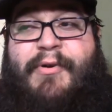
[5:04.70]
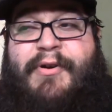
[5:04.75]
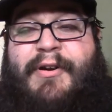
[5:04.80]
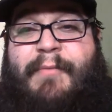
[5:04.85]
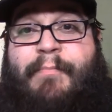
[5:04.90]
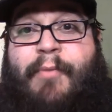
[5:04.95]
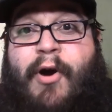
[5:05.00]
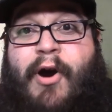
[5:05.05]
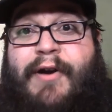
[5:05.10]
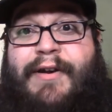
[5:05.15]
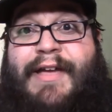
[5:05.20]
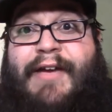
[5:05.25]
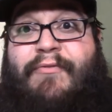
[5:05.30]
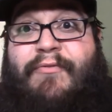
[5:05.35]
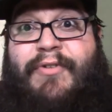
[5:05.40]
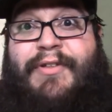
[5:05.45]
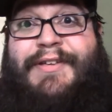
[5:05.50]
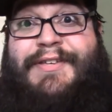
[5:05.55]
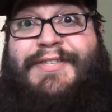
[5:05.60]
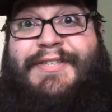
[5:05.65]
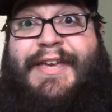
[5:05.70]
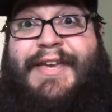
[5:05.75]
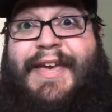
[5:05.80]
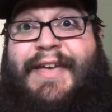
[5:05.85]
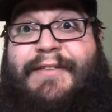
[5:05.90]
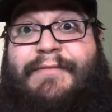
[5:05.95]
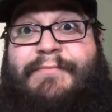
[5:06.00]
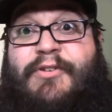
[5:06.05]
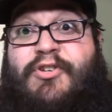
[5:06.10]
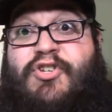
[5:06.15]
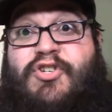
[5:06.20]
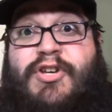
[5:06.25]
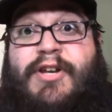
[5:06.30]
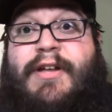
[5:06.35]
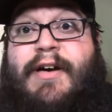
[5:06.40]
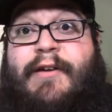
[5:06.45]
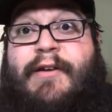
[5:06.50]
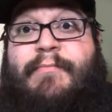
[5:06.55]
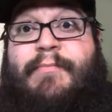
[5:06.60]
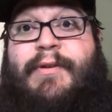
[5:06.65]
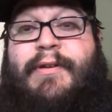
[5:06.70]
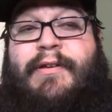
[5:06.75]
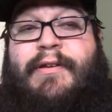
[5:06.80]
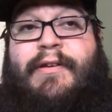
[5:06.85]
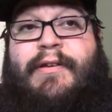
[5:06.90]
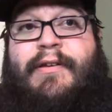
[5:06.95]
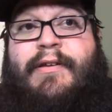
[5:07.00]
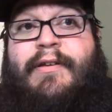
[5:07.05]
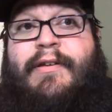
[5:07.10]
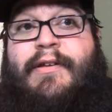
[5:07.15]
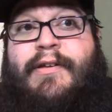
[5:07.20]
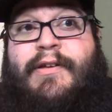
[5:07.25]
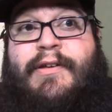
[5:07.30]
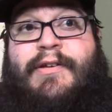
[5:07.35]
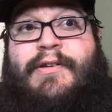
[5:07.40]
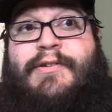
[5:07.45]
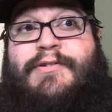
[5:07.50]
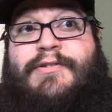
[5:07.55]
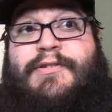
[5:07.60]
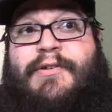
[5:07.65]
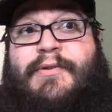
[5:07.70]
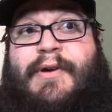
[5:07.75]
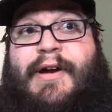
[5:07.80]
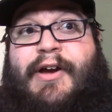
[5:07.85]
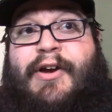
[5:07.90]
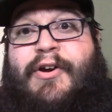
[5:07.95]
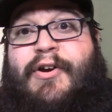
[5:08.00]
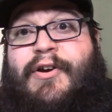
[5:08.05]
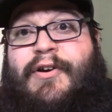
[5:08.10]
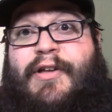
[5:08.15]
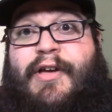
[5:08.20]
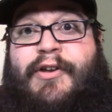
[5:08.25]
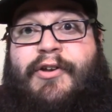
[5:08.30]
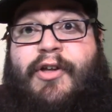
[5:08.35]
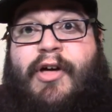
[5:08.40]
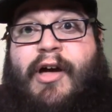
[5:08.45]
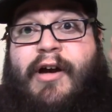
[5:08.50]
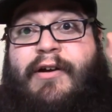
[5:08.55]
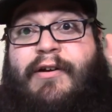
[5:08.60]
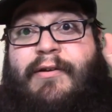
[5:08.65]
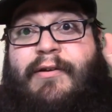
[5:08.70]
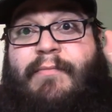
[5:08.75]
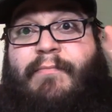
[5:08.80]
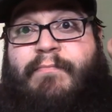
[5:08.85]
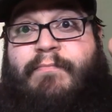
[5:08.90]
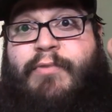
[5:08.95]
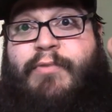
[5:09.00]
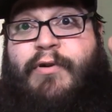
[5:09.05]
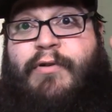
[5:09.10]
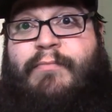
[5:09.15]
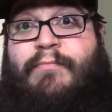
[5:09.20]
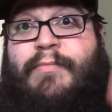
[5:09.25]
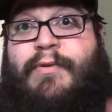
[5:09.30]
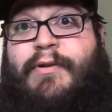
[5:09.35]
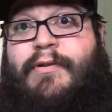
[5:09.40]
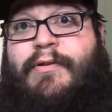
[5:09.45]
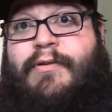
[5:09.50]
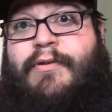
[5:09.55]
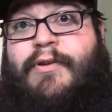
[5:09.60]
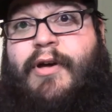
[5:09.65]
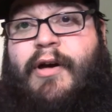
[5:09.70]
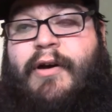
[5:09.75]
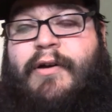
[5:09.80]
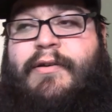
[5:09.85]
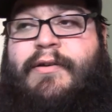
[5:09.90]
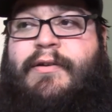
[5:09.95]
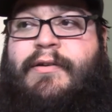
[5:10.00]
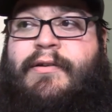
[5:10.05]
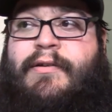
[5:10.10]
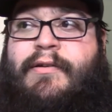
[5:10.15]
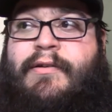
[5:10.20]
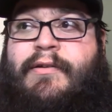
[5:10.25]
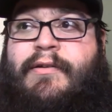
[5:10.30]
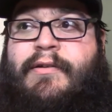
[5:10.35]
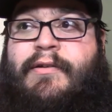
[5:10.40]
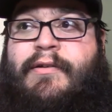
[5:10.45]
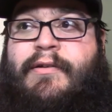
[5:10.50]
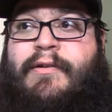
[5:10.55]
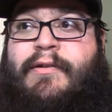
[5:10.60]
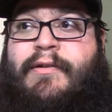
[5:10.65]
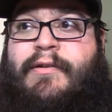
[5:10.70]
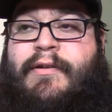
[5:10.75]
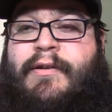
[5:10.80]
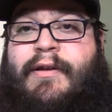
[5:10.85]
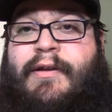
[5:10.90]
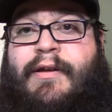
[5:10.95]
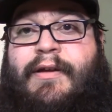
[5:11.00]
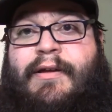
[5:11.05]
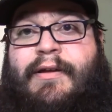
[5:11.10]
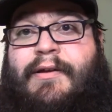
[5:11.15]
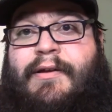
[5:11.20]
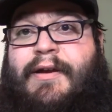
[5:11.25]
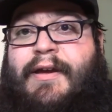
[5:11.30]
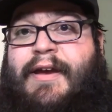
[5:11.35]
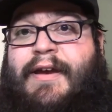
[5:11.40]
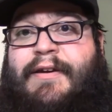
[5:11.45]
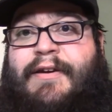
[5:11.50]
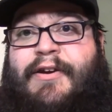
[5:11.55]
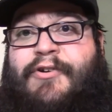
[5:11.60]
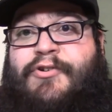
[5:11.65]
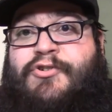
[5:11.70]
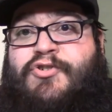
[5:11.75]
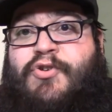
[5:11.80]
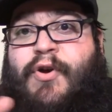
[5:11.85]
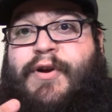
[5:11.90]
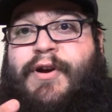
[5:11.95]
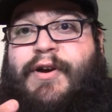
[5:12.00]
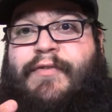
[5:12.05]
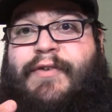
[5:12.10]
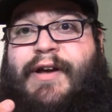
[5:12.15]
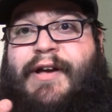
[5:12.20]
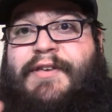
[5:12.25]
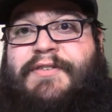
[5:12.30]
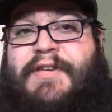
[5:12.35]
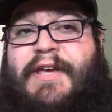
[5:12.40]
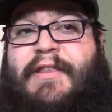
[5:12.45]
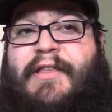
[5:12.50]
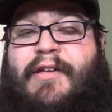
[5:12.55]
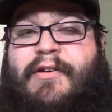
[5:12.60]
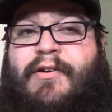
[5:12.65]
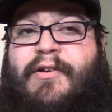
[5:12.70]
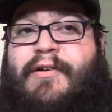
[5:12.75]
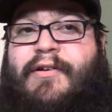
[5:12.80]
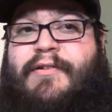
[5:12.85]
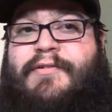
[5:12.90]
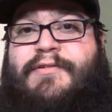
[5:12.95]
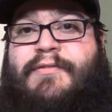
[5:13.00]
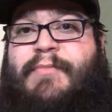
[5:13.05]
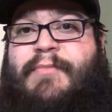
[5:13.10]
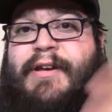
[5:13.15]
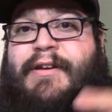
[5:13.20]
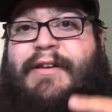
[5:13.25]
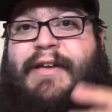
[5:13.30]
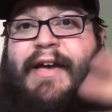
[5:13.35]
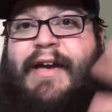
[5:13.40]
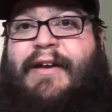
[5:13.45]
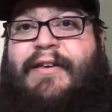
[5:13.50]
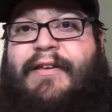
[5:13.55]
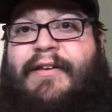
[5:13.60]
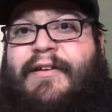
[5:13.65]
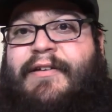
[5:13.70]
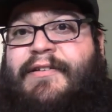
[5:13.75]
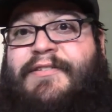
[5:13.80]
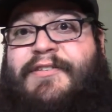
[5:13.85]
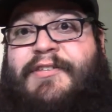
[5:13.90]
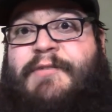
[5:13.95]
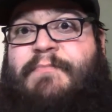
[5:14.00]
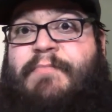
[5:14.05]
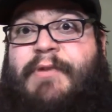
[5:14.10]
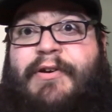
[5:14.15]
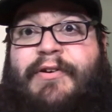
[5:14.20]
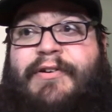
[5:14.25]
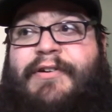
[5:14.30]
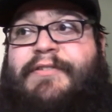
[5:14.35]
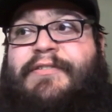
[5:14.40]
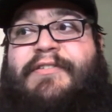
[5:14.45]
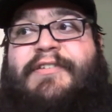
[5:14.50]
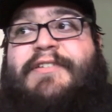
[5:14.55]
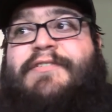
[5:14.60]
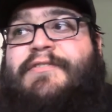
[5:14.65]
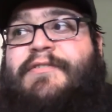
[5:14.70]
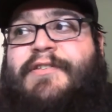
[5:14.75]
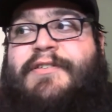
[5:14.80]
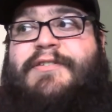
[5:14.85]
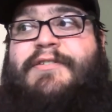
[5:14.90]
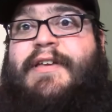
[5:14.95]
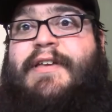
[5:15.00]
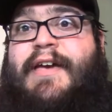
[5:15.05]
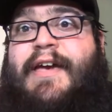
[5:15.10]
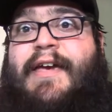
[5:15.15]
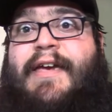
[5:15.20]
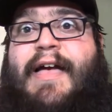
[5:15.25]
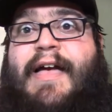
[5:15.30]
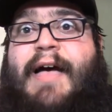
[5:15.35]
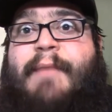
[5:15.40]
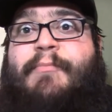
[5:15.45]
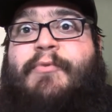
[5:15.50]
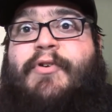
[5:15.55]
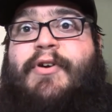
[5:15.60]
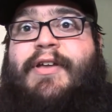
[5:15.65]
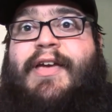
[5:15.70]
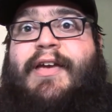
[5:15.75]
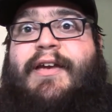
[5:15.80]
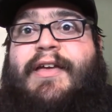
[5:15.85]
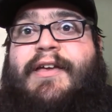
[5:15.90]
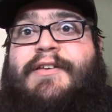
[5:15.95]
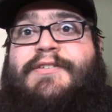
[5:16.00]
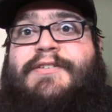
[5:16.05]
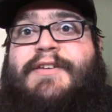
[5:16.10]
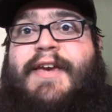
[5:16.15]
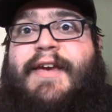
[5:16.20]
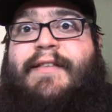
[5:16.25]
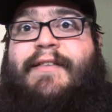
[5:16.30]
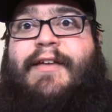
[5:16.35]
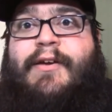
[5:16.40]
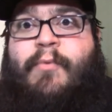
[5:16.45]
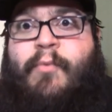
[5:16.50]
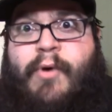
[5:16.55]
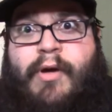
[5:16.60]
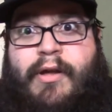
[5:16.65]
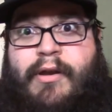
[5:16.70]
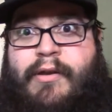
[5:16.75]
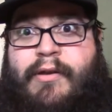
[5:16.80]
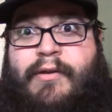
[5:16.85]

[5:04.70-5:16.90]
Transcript: the part that really scared the shit out of me. So I heard a knock, boom, knock. and they're joking around saying like, "Oh, somebody died here. It's a spirit. This and that." I'm already getting scared. Like what?